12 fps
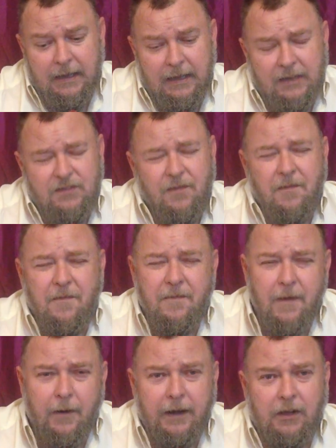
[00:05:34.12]
is
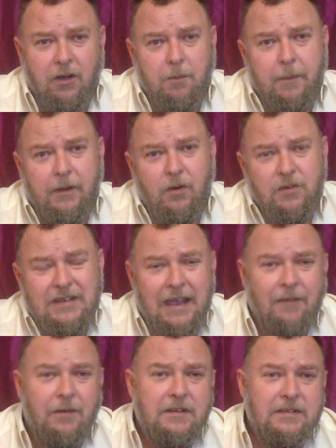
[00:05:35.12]
very good because
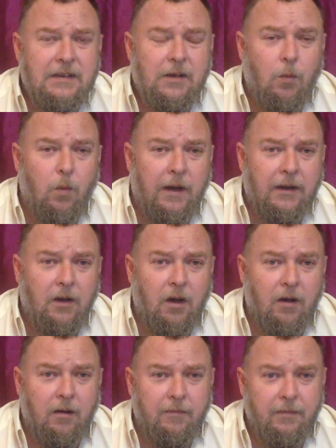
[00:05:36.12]
every single one
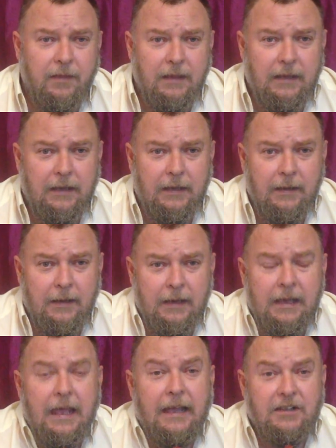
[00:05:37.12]
of the
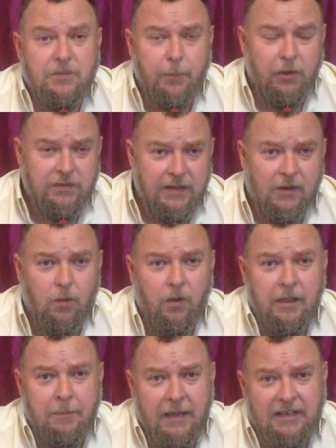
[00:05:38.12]
experts, I call
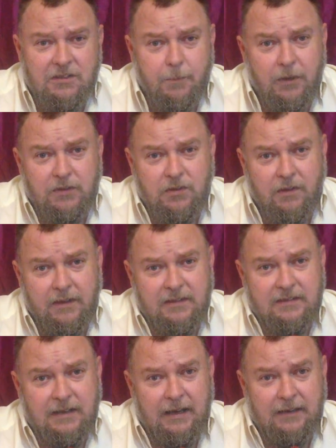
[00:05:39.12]
them experts on the
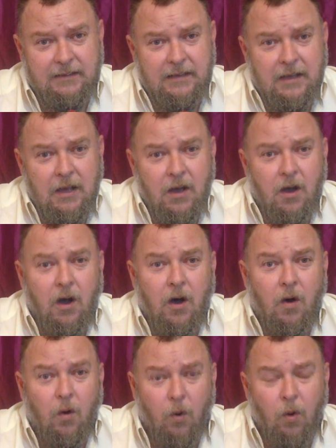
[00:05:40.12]
site,
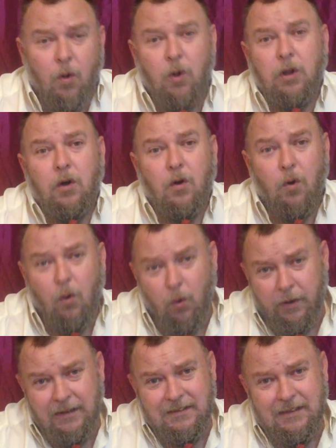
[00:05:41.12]
are all
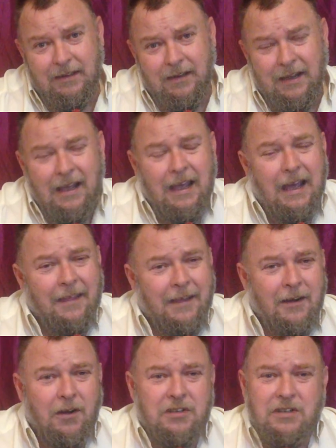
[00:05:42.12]
audited, and
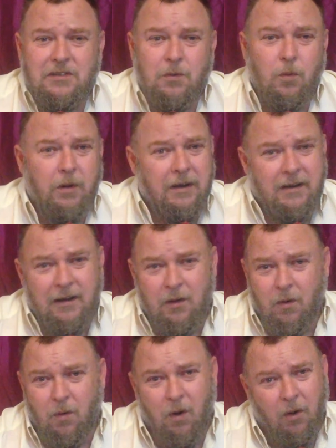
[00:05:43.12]
they're not just audited
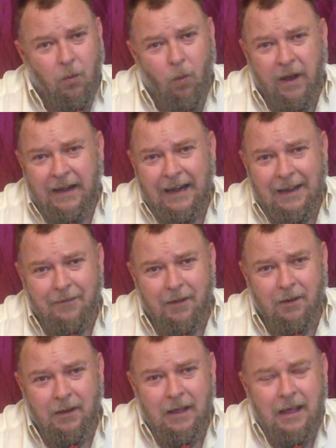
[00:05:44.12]
on one
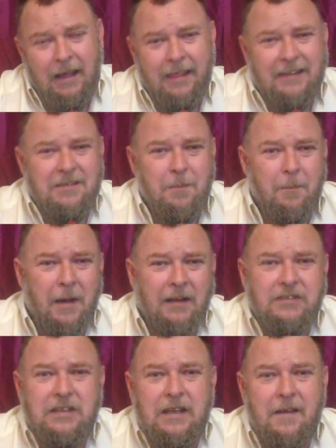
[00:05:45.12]
level, that's
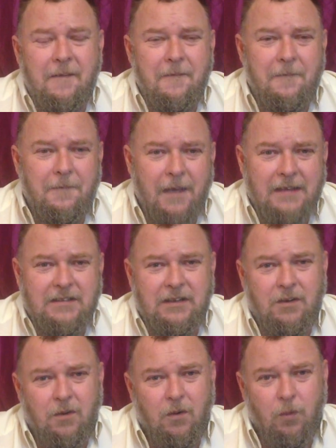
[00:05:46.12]

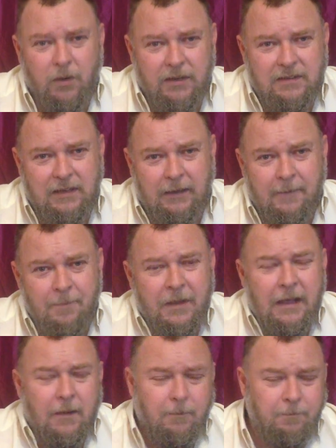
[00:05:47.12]
multi-facet auditing.
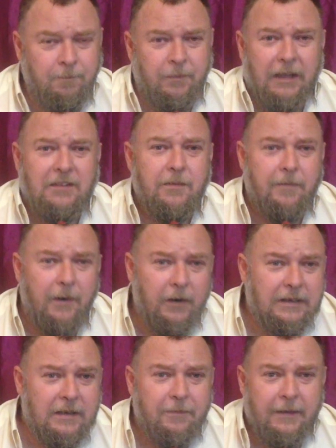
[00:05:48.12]
It's very
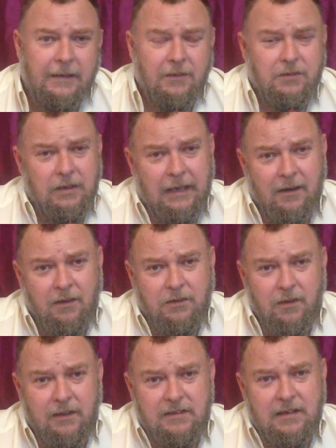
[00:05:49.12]
difficult to get
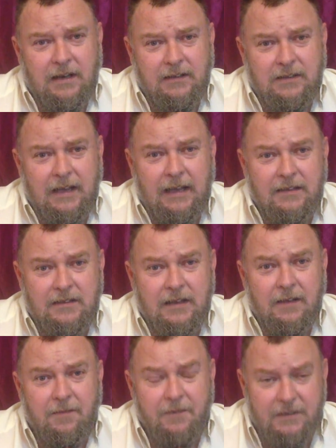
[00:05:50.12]
onto the site as
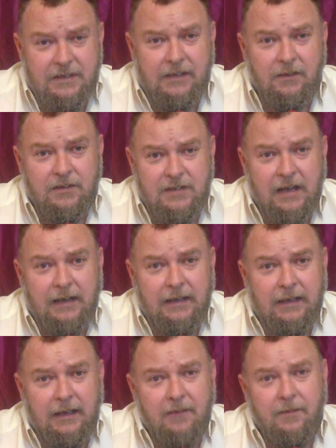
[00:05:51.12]
a physical
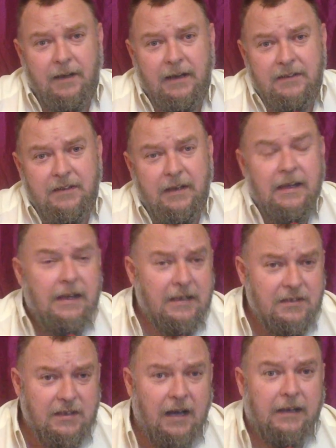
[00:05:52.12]
psychic advisor,
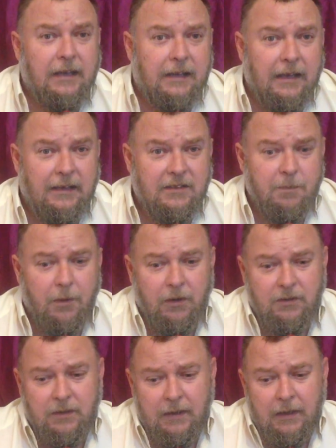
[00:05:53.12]
psychic
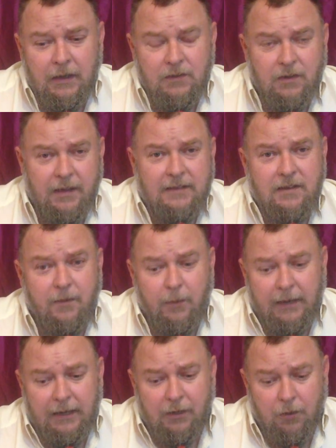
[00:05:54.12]
expert. So that's a
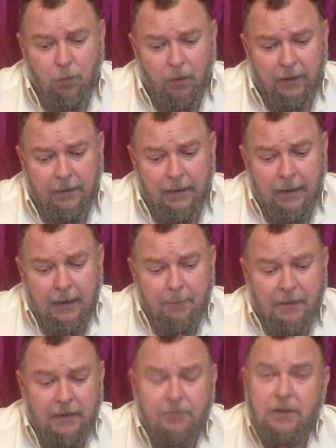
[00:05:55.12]
really good one.
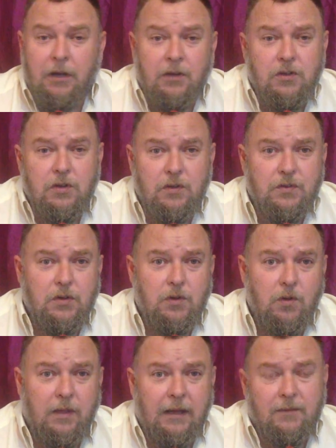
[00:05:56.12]
But if you don't choose to
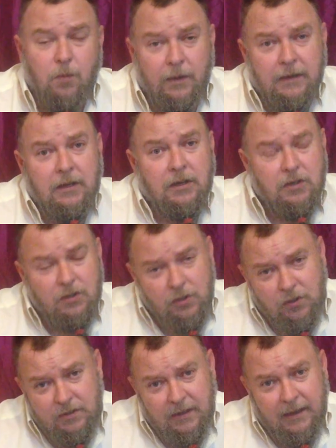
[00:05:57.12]
do that one, you
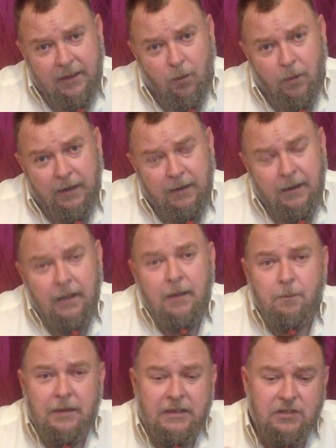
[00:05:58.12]
choose another one,
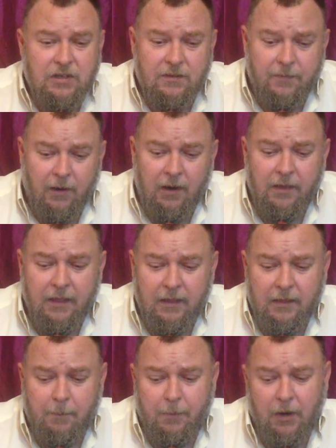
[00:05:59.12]
please just follow
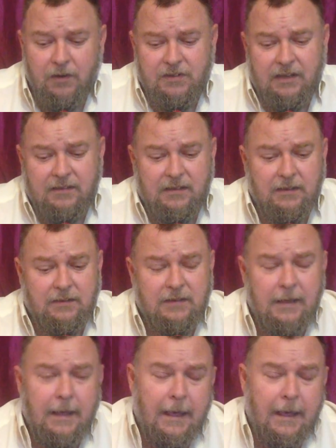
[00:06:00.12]
the processes